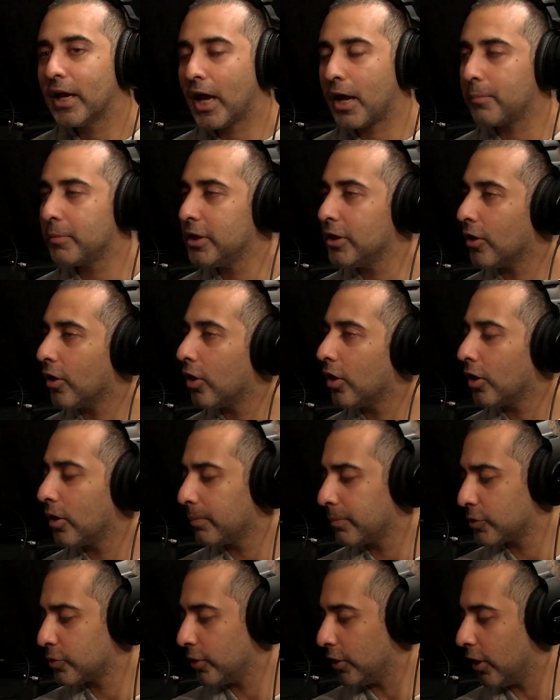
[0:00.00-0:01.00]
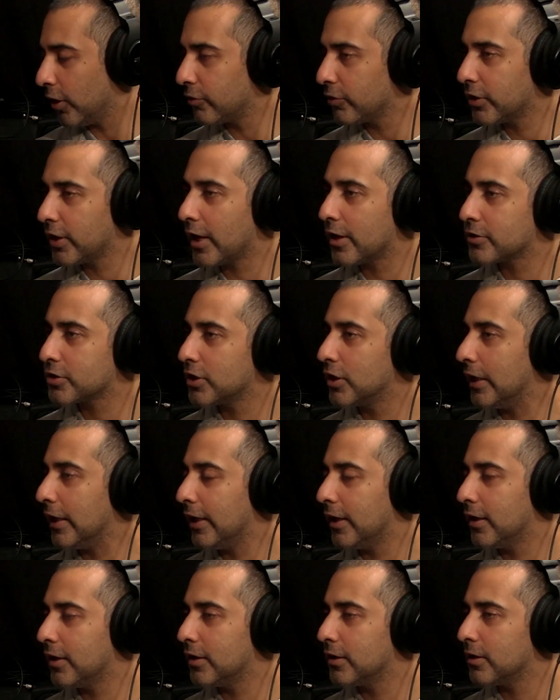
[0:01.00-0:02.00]
How many are between 100,000
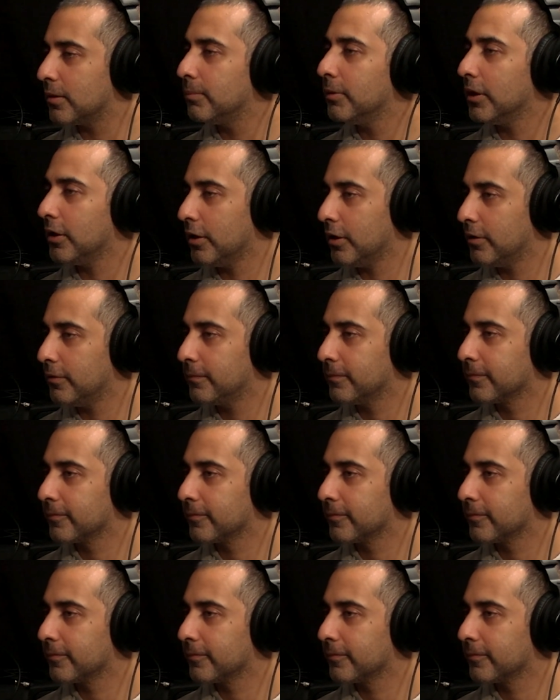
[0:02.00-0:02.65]
and a million?